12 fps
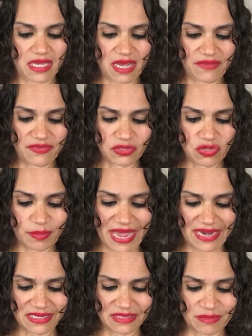I feel so
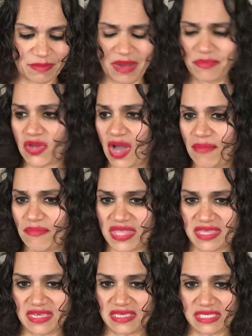bad because my mom got me
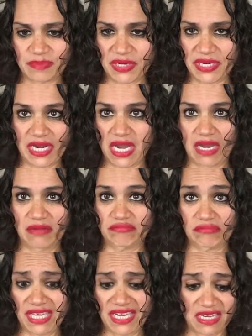these, but
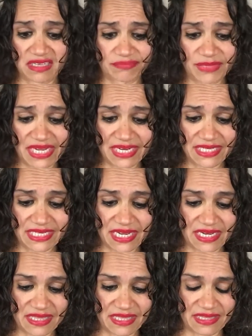yeah, I'm not gonna take
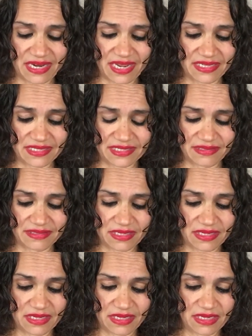anything that has
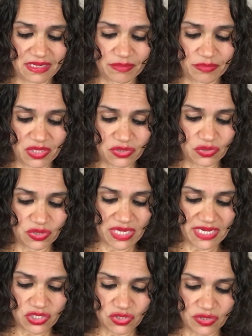
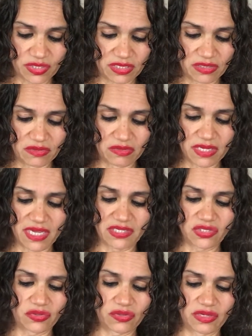maltodextrin. Oh, okay,
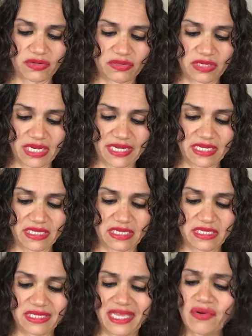so they're like,
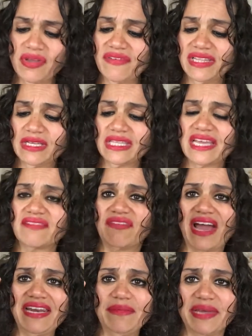they don't even look like
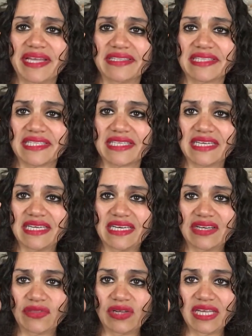vitamins.
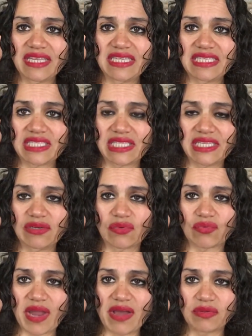They're like these little
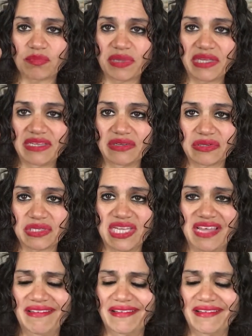round pills.